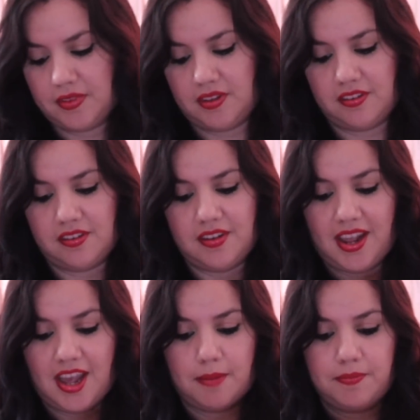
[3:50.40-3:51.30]
This is the
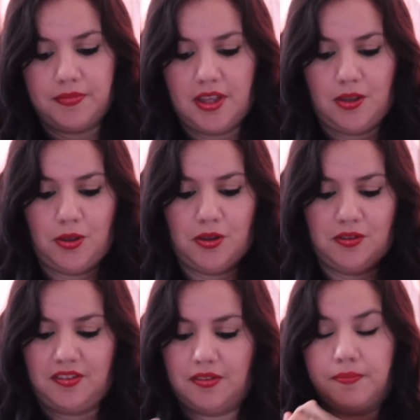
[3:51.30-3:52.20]
cap that you
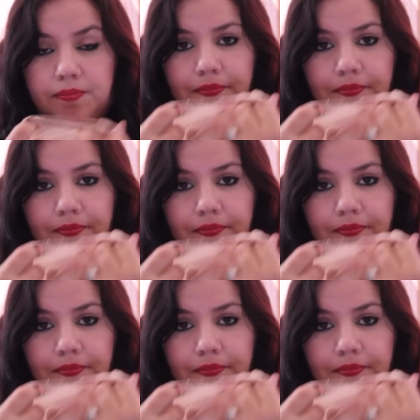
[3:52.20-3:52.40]
use.